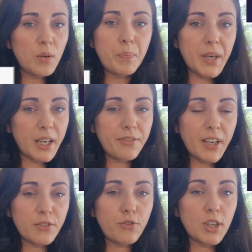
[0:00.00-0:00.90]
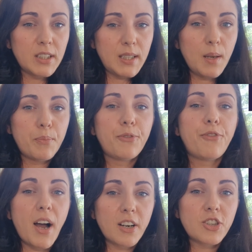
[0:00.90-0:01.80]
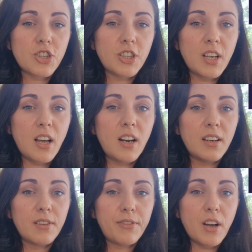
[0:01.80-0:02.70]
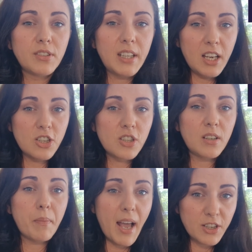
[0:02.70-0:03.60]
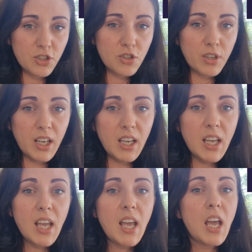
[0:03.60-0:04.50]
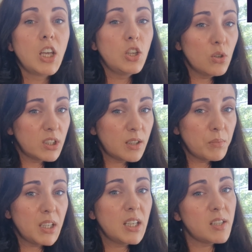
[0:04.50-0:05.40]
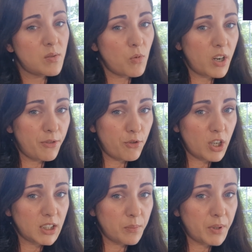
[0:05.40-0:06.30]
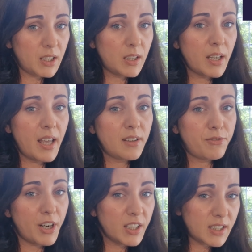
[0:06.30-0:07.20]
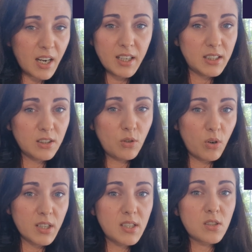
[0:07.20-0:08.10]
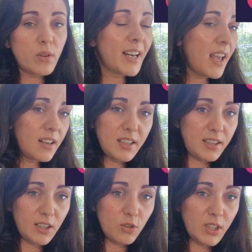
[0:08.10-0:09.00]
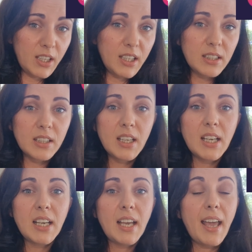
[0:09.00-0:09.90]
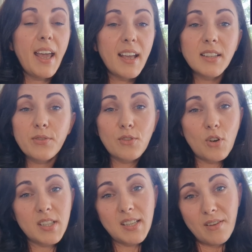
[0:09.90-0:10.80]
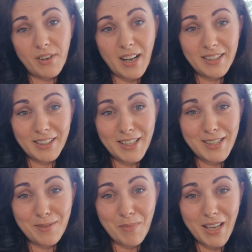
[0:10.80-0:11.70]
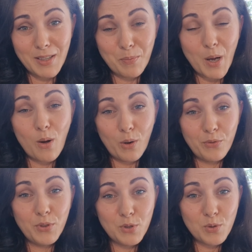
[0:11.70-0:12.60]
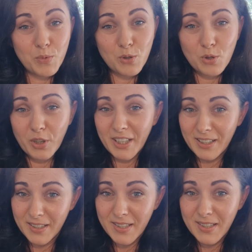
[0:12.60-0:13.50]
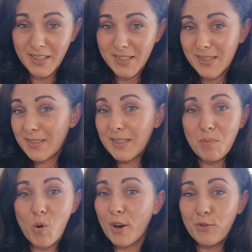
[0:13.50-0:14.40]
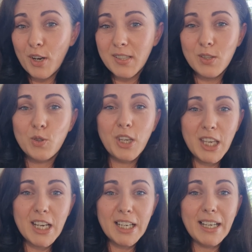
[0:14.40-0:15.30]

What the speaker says: perfect for deep functional foundational mastery. Udemy, it's more affordable and very targeted courses on anything you need. And of course, never underestimate the power of YouTube tutorials, because the more voices you hear